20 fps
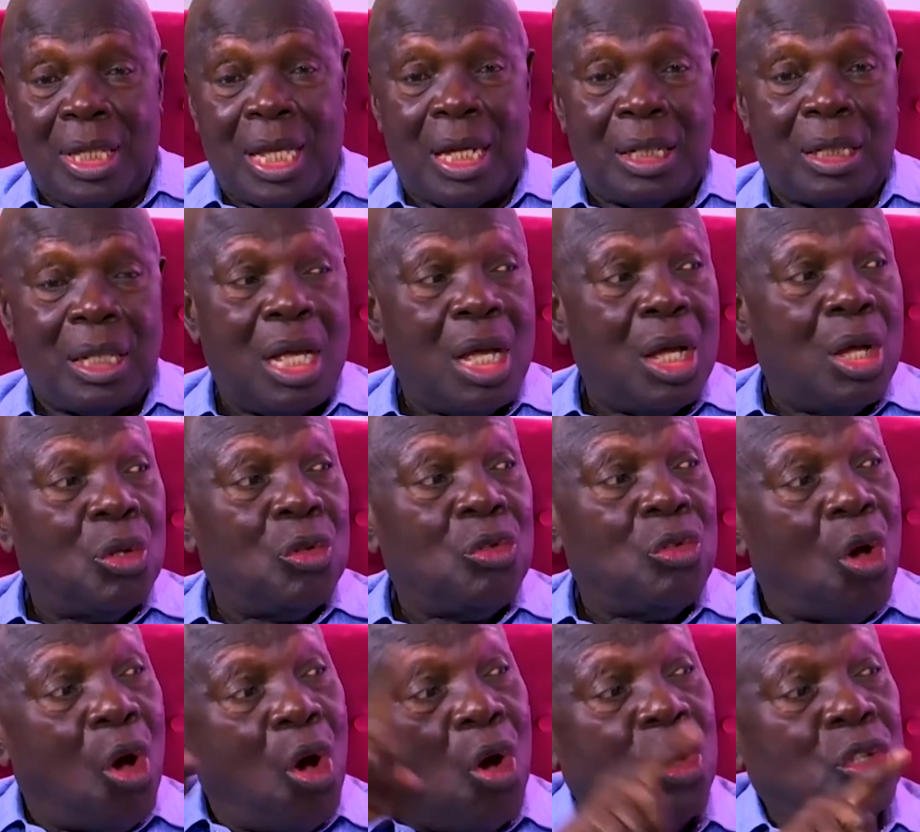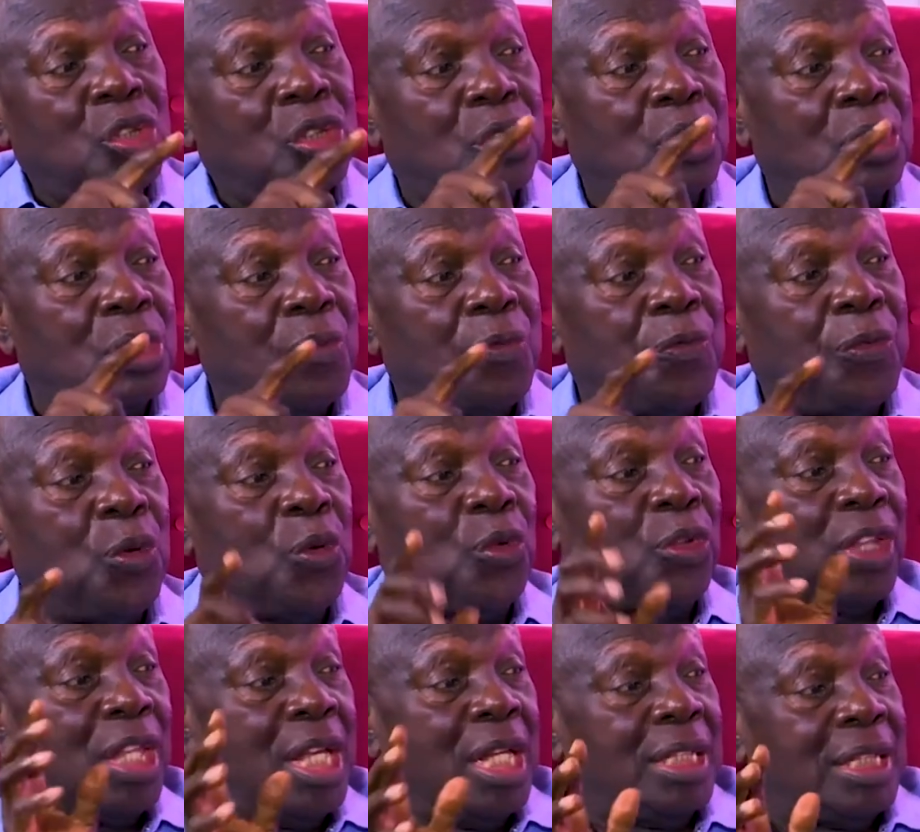that those few
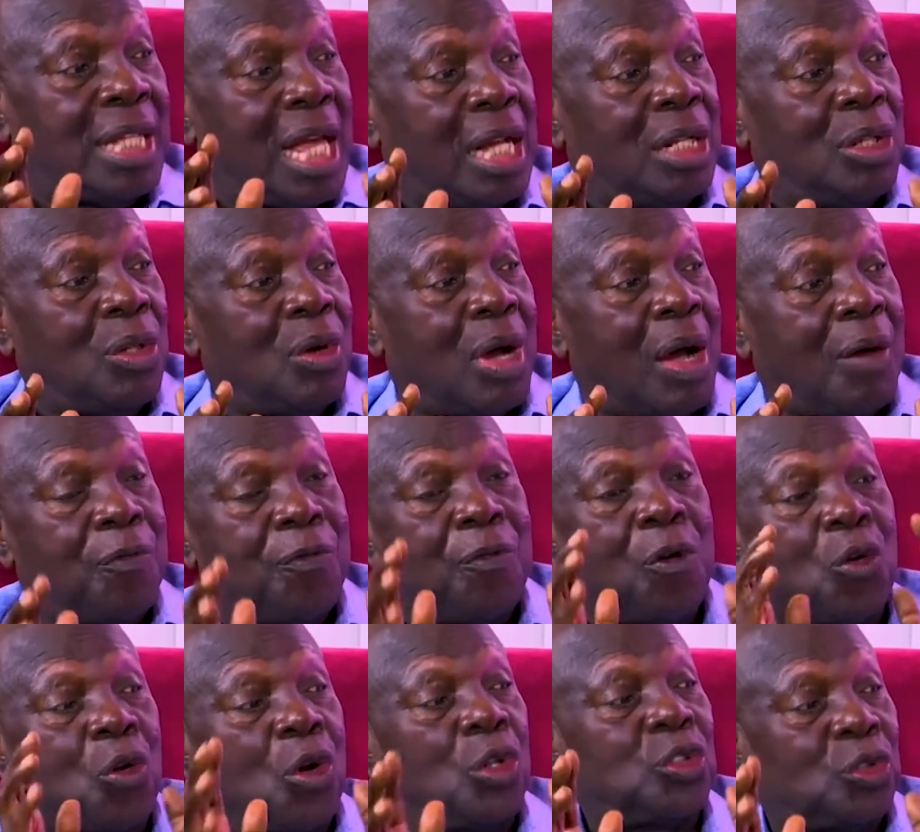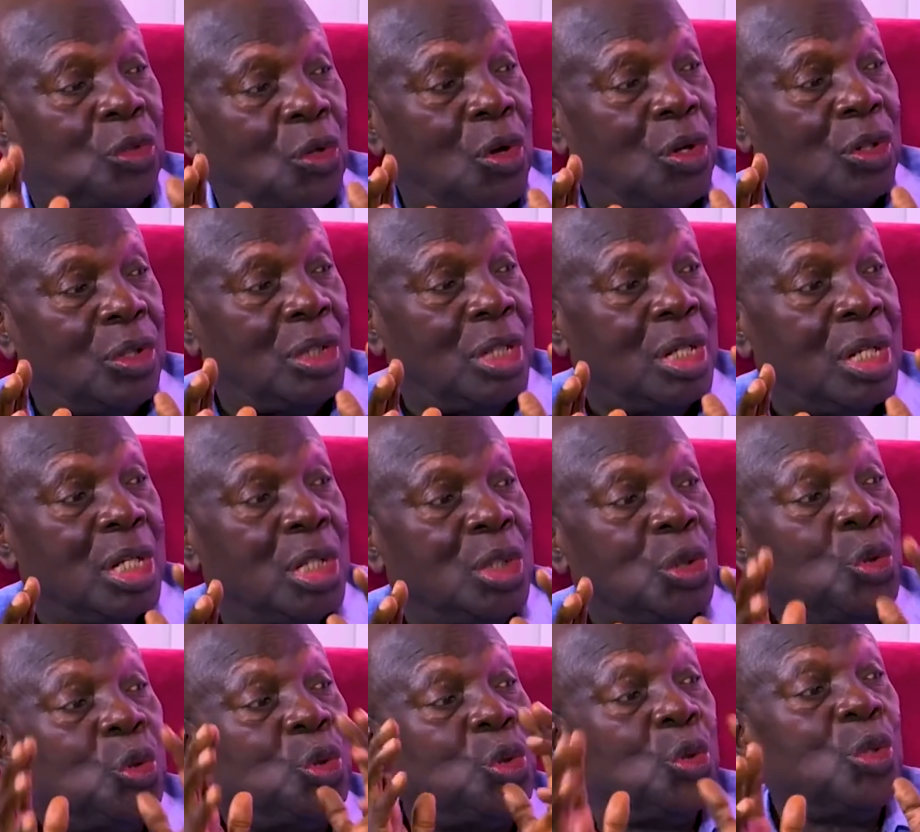things that you have focused on,
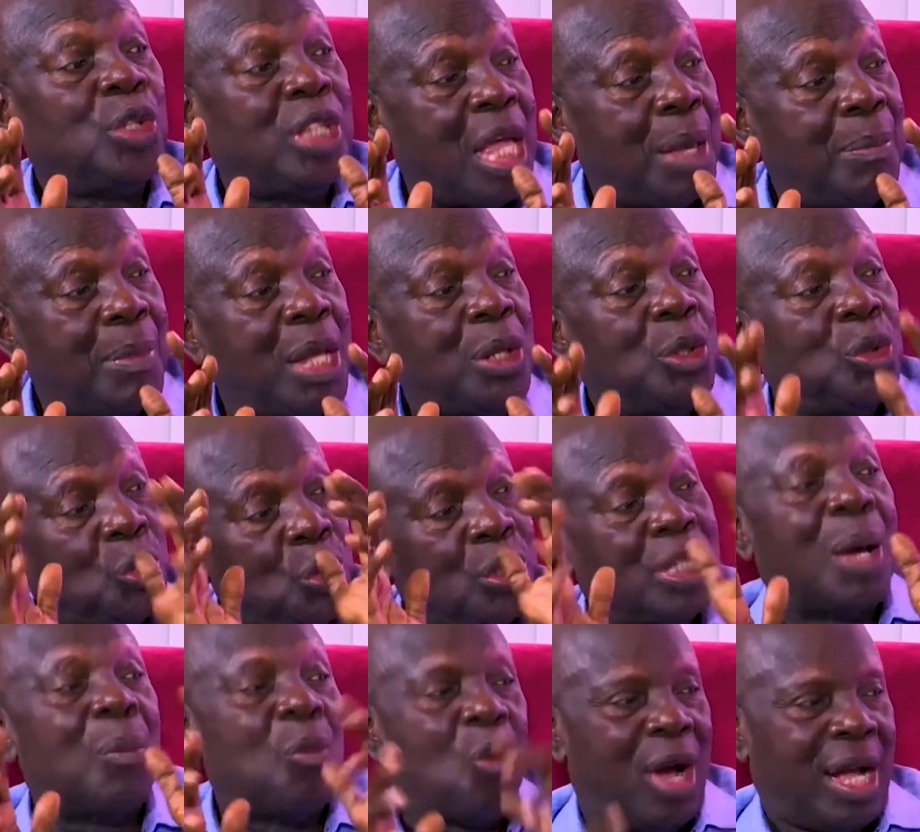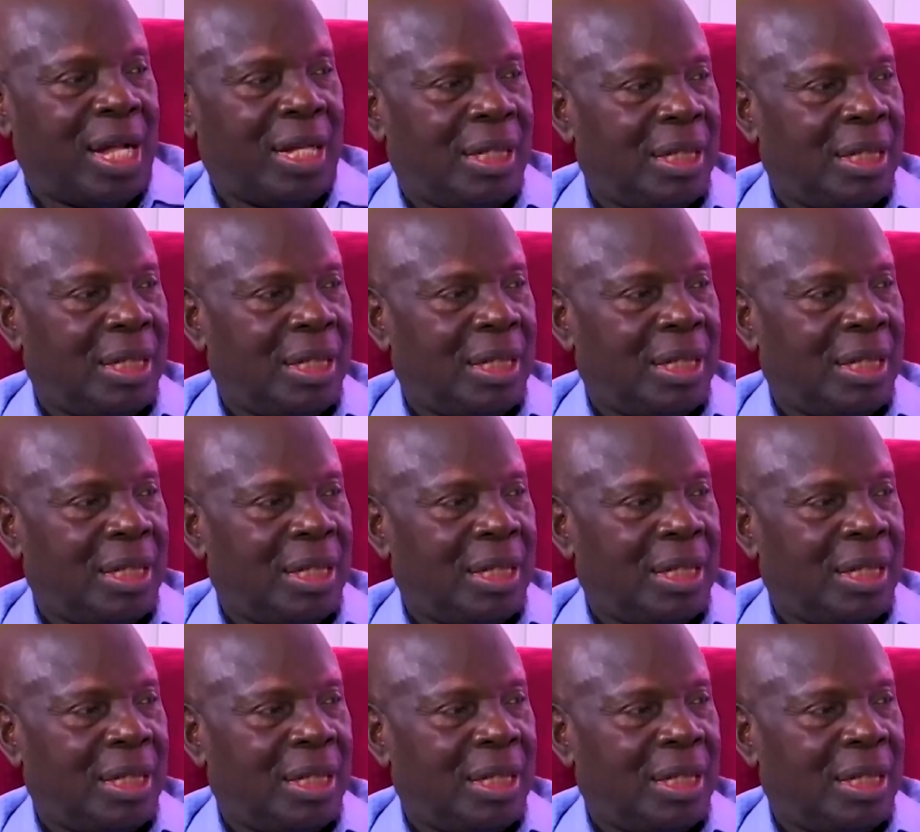you do them and you do them well.